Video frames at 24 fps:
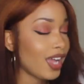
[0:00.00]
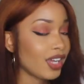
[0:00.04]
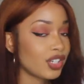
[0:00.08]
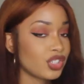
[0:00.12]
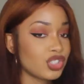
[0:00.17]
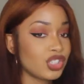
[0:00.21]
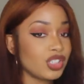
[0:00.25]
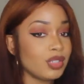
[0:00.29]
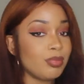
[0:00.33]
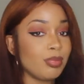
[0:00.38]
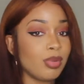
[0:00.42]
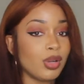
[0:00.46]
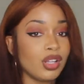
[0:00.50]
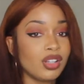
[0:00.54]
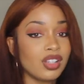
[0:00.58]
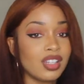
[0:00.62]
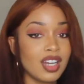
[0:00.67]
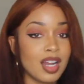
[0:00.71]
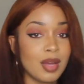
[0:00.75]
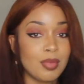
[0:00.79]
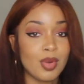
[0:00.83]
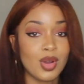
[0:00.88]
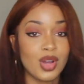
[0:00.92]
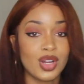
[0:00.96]
actually pull
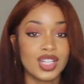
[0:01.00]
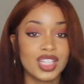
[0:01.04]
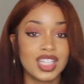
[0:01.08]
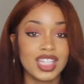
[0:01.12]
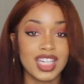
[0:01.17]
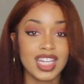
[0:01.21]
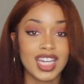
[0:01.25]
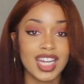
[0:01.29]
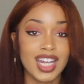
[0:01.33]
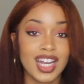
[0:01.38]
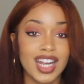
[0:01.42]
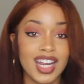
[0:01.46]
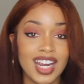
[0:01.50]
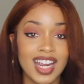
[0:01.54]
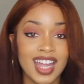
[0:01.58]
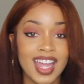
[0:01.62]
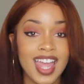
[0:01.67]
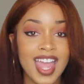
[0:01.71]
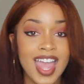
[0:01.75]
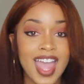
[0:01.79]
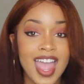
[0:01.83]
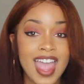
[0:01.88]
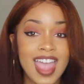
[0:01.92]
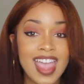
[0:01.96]
it up on here
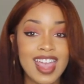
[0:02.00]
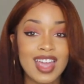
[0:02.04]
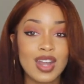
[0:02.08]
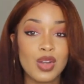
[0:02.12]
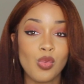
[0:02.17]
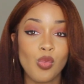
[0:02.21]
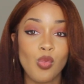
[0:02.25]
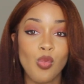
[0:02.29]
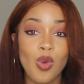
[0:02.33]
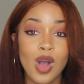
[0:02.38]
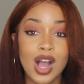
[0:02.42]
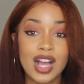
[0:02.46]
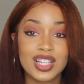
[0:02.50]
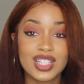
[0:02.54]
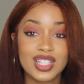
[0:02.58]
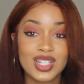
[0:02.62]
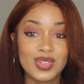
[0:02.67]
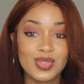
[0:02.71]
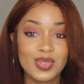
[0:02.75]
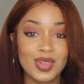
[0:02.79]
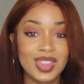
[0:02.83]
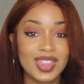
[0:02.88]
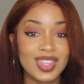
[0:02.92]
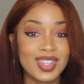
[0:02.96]
and watch
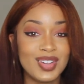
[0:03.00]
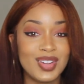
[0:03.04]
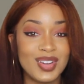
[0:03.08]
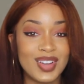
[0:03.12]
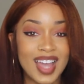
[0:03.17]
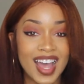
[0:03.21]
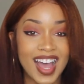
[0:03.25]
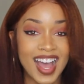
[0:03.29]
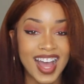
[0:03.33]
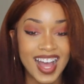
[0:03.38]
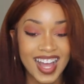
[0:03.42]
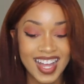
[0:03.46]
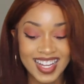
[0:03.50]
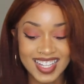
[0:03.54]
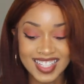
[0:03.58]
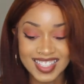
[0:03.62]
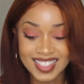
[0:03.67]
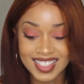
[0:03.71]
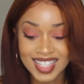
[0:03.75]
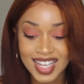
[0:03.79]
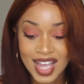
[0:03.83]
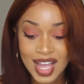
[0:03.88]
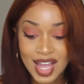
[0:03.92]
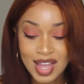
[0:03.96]
it with you
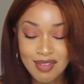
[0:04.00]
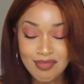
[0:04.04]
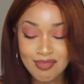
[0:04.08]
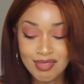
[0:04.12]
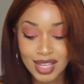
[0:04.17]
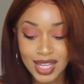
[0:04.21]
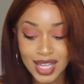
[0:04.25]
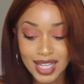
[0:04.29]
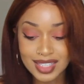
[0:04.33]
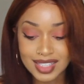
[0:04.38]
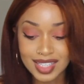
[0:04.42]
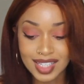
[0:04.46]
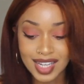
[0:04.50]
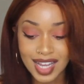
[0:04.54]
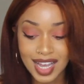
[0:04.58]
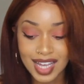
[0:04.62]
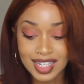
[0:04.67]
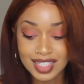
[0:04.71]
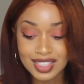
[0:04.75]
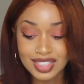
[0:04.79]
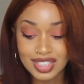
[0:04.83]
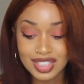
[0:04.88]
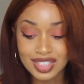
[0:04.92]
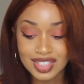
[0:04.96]
guys, because I
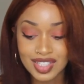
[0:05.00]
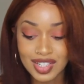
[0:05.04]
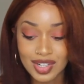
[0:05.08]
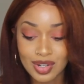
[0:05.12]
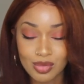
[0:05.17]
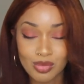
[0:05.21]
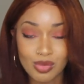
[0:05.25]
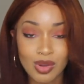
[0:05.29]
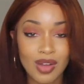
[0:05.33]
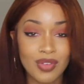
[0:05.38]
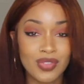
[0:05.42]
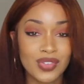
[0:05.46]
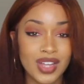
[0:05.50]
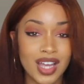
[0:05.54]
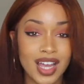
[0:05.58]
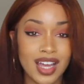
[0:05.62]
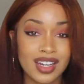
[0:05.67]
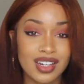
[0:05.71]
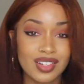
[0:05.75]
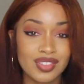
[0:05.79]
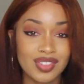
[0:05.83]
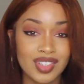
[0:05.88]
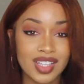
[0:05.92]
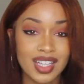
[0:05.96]
kind of just did a rough
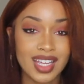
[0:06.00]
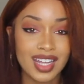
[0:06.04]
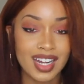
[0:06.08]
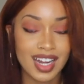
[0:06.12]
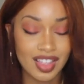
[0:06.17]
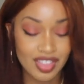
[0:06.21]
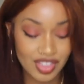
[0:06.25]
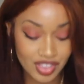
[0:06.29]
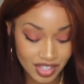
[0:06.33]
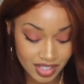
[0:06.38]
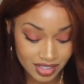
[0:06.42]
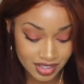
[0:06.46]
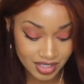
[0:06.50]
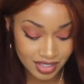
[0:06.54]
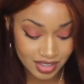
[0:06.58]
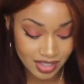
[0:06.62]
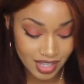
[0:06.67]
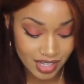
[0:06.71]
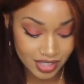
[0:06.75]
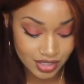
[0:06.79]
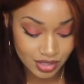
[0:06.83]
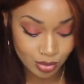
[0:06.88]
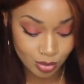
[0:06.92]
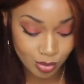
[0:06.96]
cut of it, and I think that
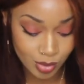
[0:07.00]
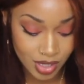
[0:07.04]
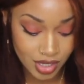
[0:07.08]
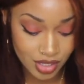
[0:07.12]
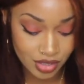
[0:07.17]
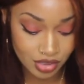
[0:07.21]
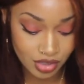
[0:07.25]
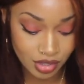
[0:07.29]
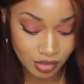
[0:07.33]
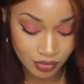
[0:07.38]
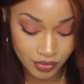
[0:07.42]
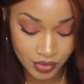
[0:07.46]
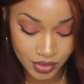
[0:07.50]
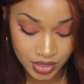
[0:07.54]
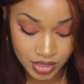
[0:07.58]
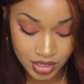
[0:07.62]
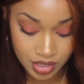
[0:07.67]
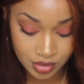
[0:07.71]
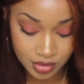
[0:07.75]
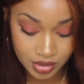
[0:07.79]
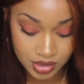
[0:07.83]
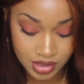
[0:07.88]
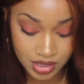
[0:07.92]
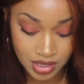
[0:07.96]
that's what the
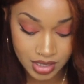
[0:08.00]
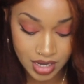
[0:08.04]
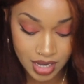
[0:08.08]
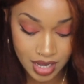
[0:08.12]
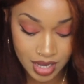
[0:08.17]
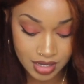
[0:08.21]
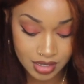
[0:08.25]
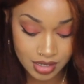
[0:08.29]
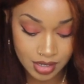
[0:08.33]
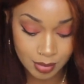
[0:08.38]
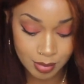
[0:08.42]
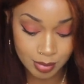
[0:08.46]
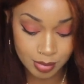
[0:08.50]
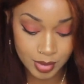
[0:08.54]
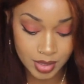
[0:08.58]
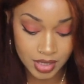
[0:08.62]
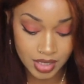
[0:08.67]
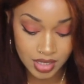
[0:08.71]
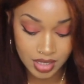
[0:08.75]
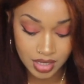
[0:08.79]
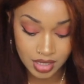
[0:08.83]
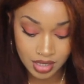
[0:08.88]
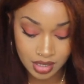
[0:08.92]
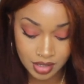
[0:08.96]
video is gonna end up
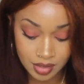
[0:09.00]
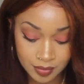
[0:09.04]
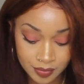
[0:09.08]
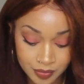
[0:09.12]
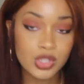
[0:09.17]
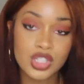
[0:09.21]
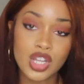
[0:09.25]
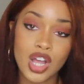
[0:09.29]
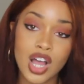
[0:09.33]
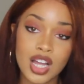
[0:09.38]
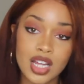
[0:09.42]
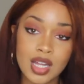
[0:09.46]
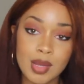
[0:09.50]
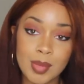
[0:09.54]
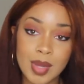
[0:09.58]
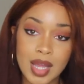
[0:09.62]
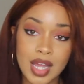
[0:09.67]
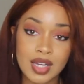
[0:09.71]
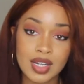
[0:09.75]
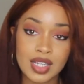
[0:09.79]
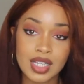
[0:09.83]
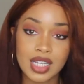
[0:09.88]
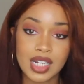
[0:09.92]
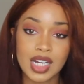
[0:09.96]
being. We'll talk
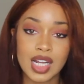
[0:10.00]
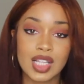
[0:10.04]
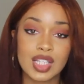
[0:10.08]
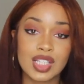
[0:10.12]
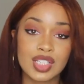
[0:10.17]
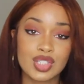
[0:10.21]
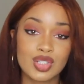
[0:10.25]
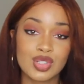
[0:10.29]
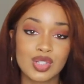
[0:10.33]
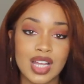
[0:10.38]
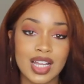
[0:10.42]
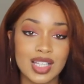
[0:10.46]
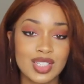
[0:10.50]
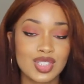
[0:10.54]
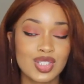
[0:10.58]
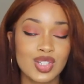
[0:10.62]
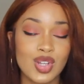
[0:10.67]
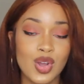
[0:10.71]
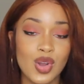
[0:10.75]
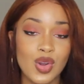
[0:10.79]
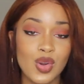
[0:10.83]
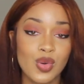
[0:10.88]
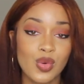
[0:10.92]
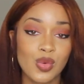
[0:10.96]
about it, and I'll let you guys
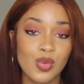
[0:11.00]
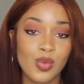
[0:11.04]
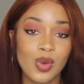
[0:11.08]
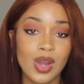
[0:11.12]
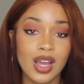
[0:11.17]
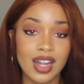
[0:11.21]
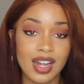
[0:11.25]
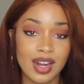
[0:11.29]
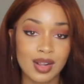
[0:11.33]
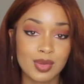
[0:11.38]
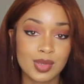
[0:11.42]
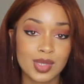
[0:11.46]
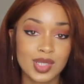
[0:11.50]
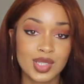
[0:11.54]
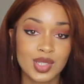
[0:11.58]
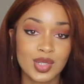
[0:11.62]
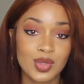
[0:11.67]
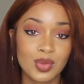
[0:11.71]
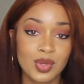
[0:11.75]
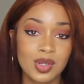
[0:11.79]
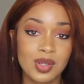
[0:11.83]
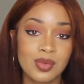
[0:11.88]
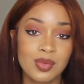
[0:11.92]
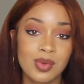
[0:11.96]
know what I was
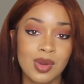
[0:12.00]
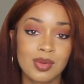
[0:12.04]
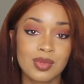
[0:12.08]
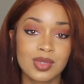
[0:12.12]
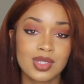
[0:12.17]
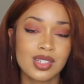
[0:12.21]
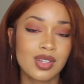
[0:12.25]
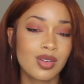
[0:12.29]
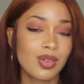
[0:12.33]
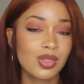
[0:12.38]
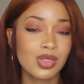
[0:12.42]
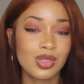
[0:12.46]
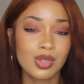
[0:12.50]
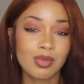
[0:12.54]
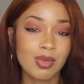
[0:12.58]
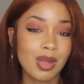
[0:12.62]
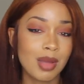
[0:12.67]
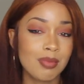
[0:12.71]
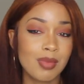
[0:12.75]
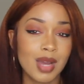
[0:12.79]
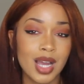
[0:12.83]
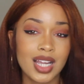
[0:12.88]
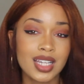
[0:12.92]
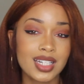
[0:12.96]
doing, what was going through
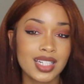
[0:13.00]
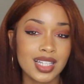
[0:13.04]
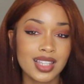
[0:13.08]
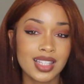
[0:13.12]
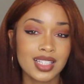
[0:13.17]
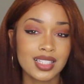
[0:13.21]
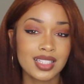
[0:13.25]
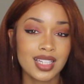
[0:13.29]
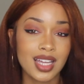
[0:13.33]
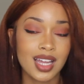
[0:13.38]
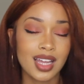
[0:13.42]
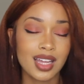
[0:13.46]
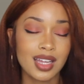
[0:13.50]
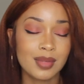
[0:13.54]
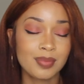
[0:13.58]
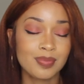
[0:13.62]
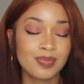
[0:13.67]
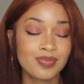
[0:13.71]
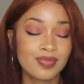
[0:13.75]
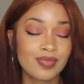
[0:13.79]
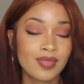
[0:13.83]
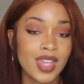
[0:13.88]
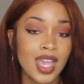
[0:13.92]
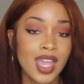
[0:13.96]
my mind at the
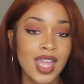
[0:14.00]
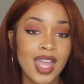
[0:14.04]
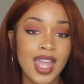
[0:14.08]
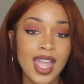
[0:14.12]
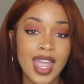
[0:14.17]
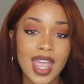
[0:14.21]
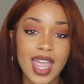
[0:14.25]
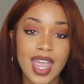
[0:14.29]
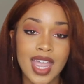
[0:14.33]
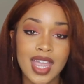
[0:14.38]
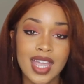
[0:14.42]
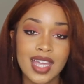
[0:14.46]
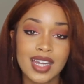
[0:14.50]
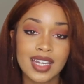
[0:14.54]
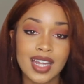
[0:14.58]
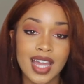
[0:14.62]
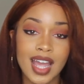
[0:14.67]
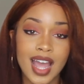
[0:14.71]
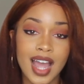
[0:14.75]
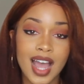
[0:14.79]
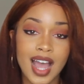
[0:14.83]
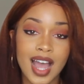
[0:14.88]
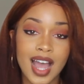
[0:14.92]
time, and